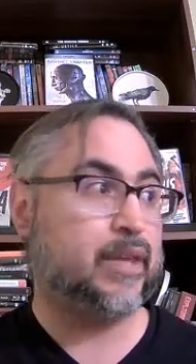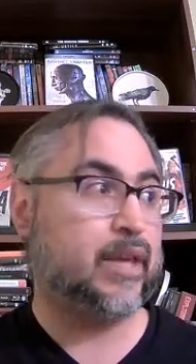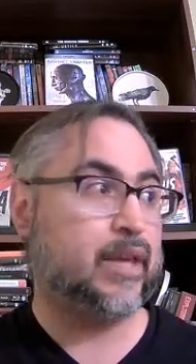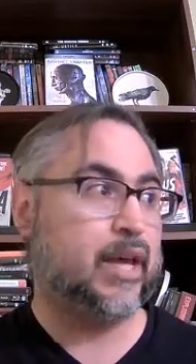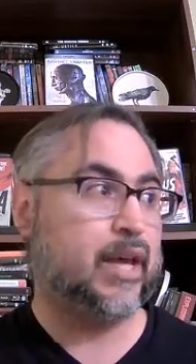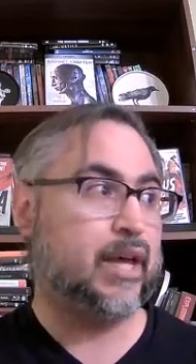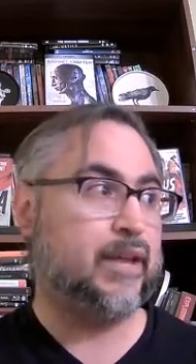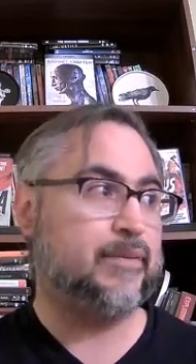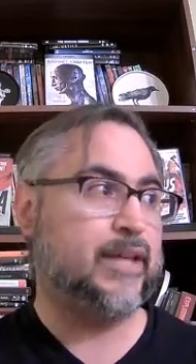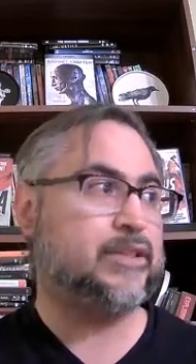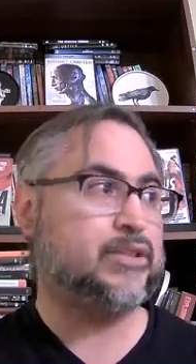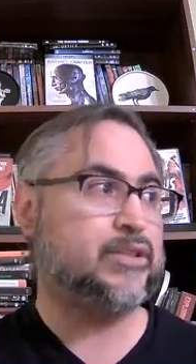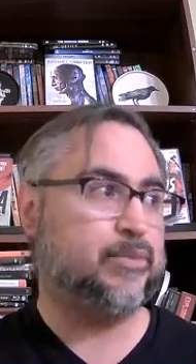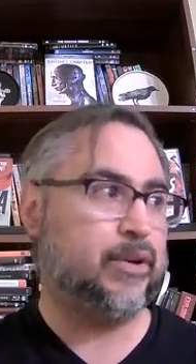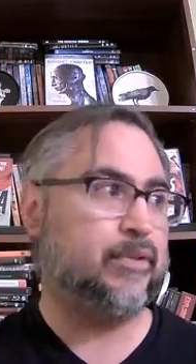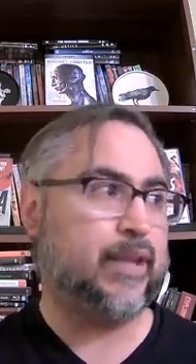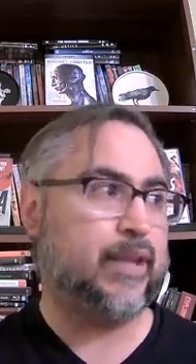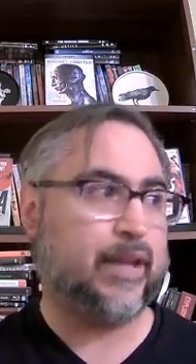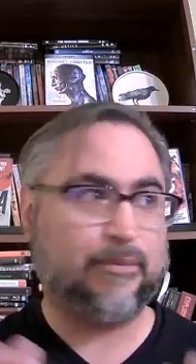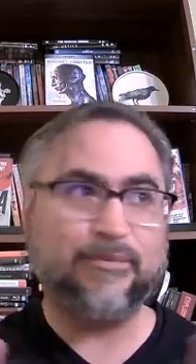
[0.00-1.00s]
And that's
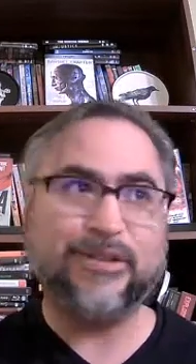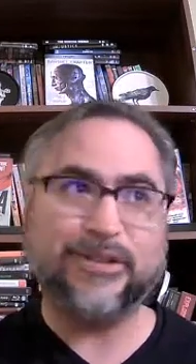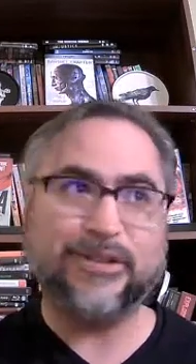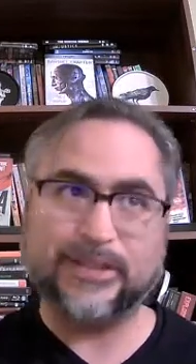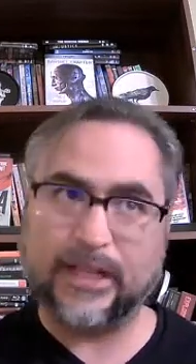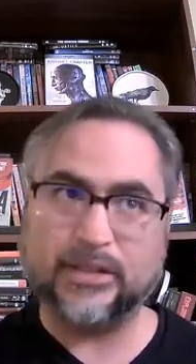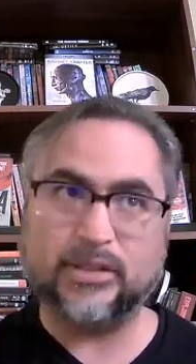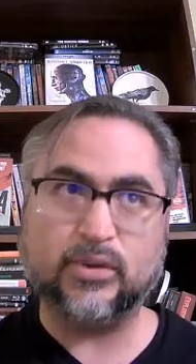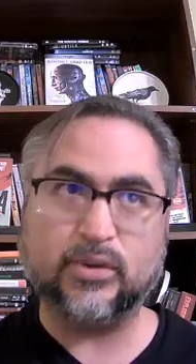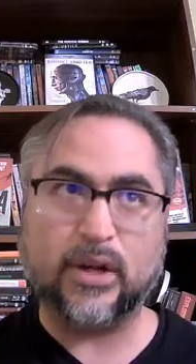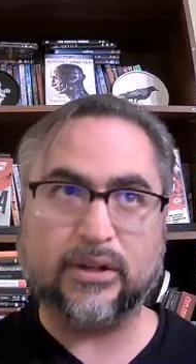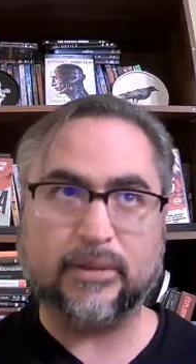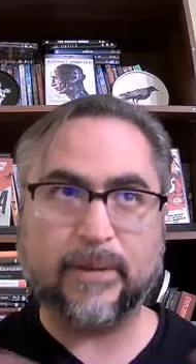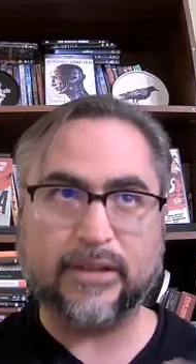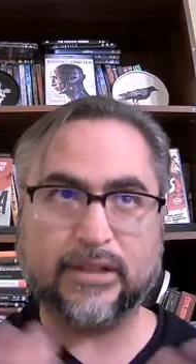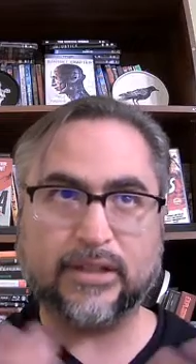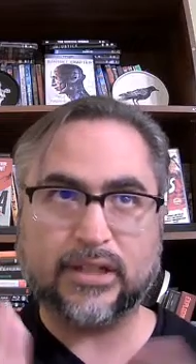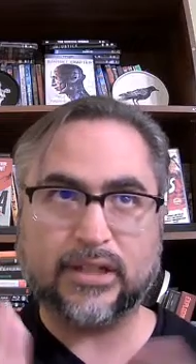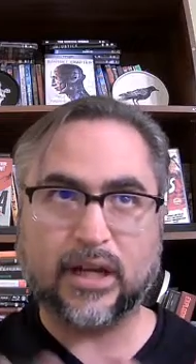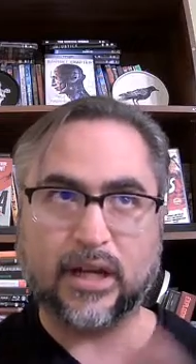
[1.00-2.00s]
where, like, because that's around
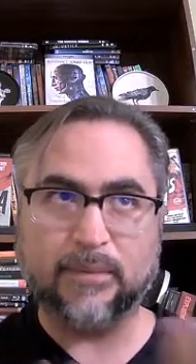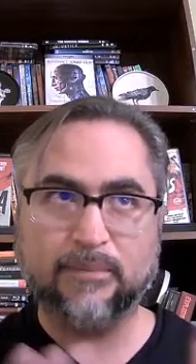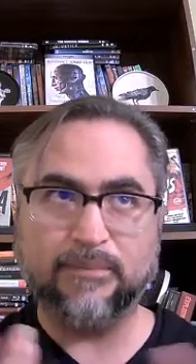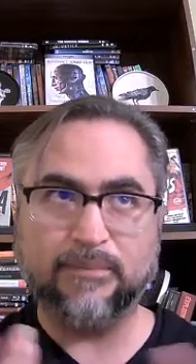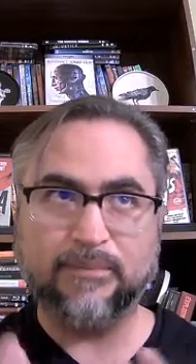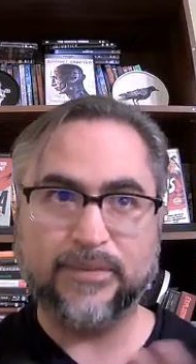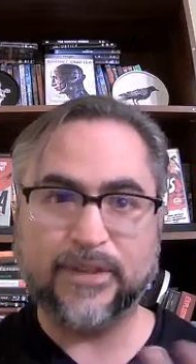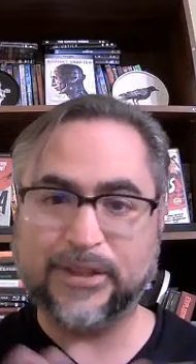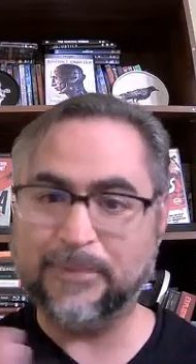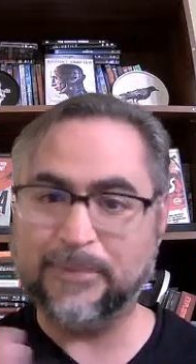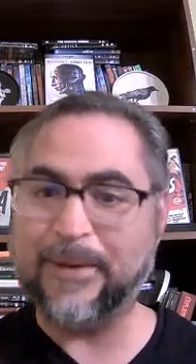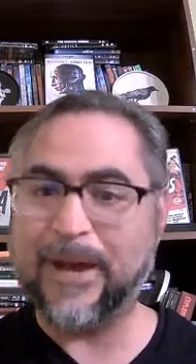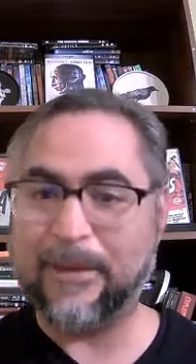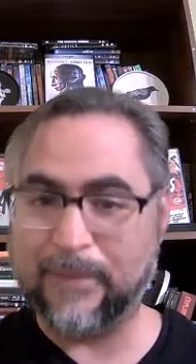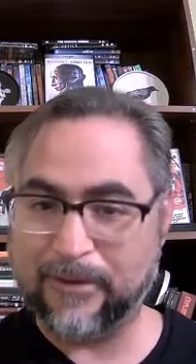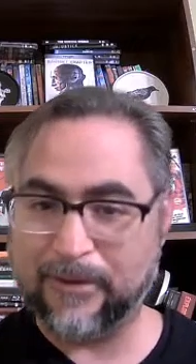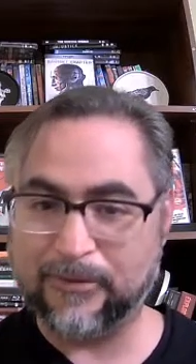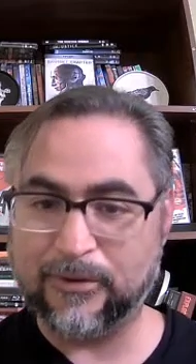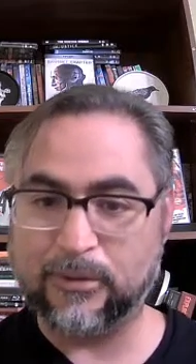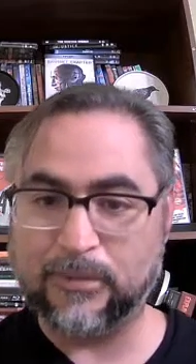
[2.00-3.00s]
about the time that the
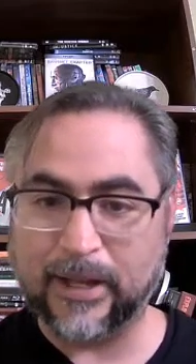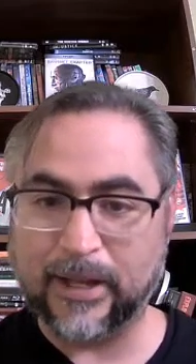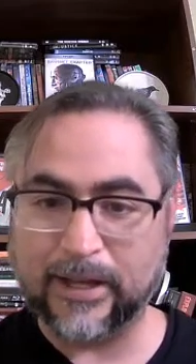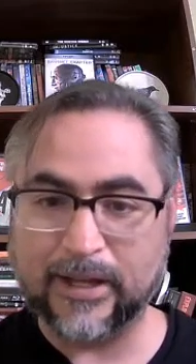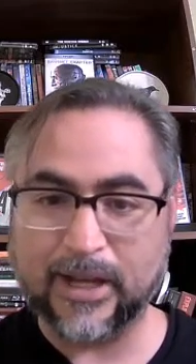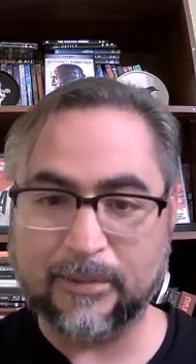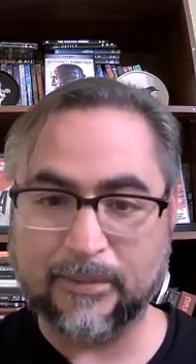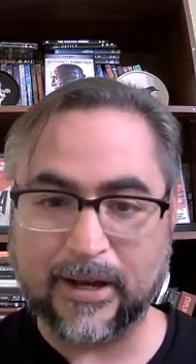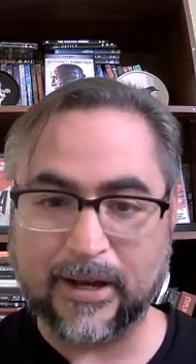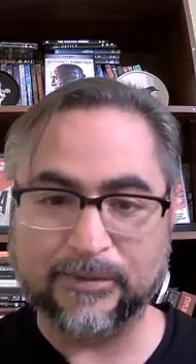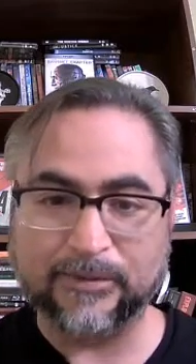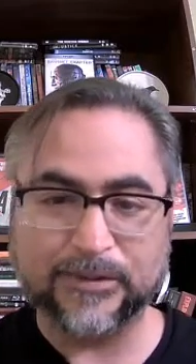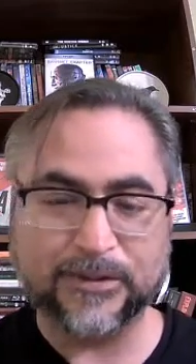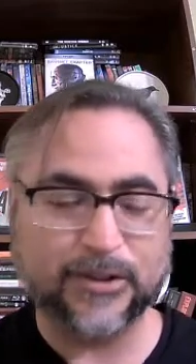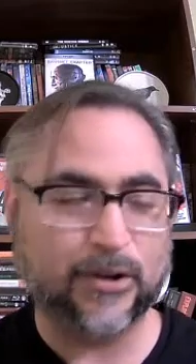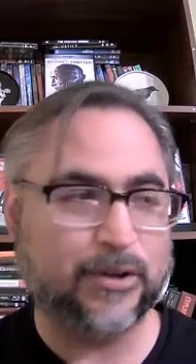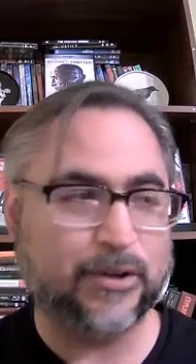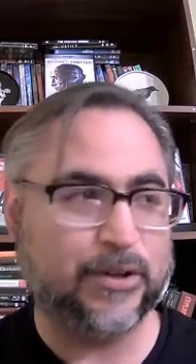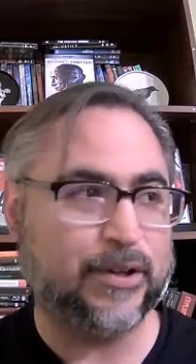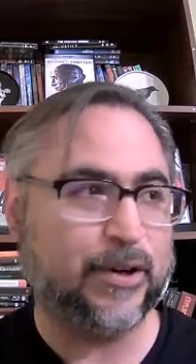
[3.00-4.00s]
Batman film, like, came out.
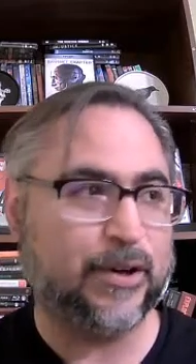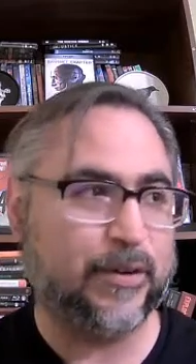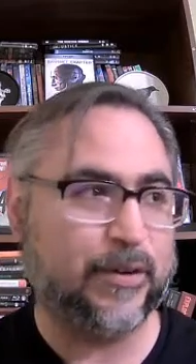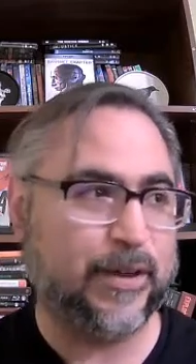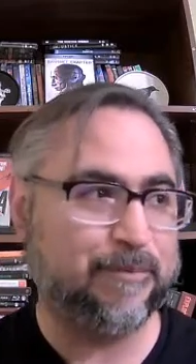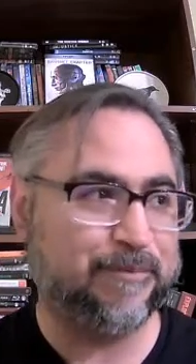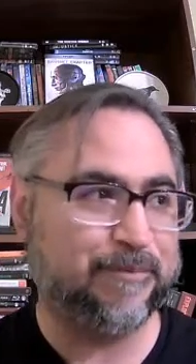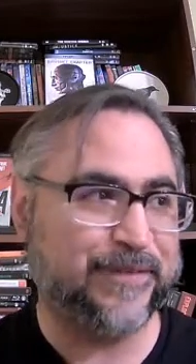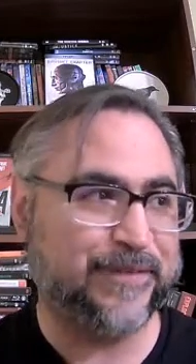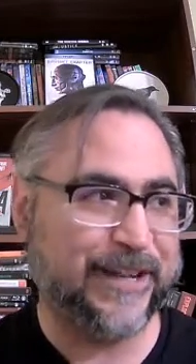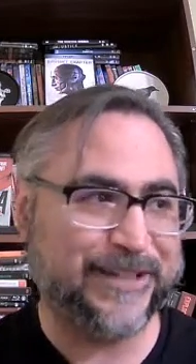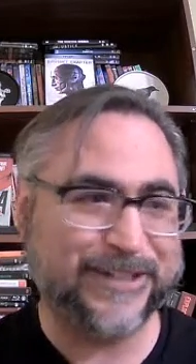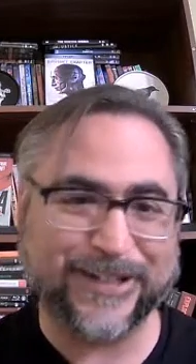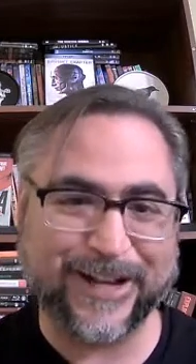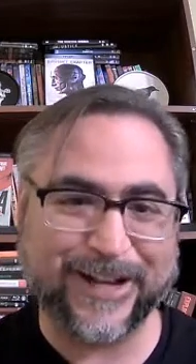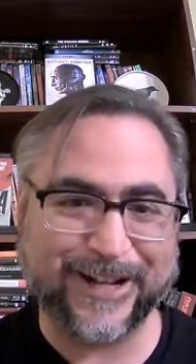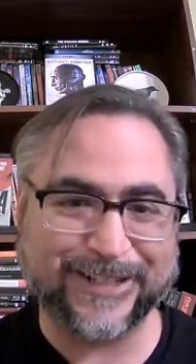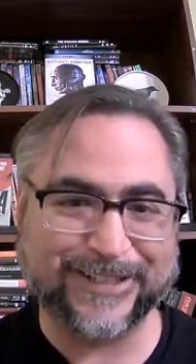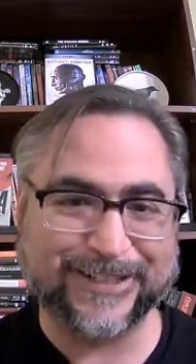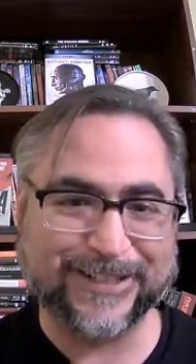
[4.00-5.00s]
So, you know, that
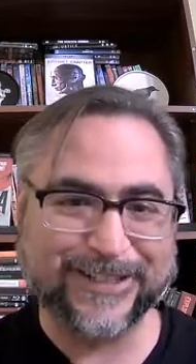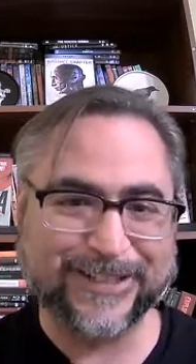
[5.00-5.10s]
checks.